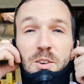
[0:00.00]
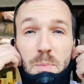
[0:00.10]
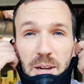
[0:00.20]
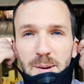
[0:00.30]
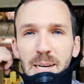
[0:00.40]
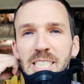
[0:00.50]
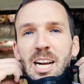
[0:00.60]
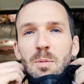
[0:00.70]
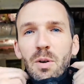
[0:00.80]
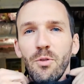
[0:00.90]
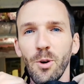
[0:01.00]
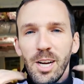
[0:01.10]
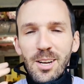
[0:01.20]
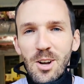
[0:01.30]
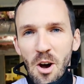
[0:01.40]
If you've been on my channel
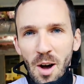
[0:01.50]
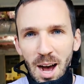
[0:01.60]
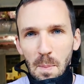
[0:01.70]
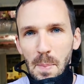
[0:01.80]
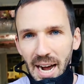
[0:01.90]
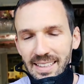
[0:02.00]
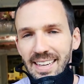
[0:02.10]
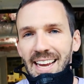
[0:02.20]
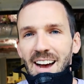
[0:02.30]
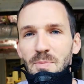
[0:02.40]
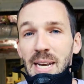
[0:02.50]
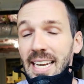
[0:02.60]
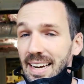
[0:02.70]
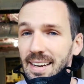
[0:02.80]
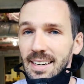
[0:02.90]
before, you know how badly I've
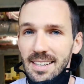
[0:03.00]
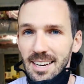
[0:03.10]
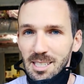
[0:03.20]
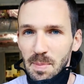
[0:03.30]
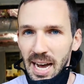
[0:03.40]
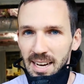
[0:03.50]
been needing a dust